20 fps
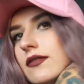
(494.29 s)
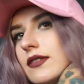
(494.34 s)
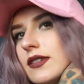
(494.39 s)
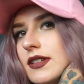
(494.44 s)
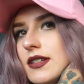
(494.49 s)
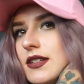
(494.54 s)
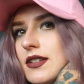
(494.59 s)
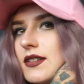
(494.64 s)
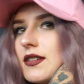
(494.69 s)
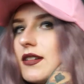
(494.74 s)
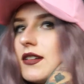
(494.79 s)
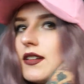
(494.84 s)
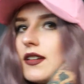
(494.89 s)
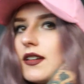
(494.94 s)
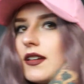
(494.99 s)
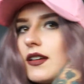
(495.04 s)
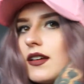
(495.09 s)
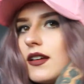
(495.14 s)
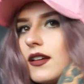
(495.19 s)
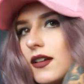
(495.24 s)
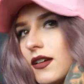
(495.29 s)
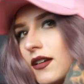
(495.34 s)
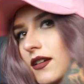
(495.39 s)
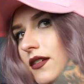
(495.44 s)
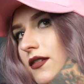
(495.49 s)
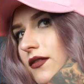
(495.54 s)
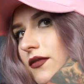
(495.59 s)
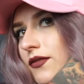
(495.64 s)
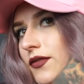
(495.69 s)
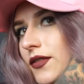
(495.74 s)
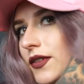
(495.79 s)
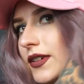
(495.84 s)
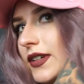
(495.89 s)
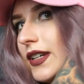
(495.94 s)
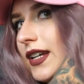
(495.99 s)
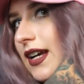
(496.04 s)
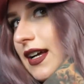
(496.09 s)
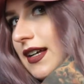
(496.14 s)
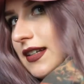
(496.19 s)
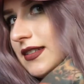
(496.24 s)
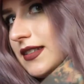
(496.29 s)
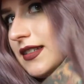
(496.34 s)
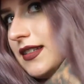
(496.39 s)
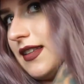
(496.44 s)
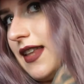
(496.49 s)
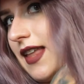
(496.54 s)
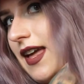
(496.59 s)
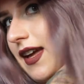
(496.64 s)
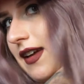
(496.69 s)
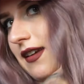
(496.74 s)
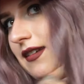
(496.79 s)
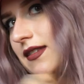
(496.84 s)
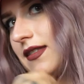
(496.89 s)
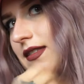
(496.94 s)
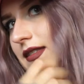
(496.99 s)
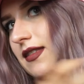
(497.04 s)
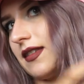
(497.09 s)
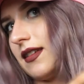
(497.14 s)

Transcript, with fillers: it for that length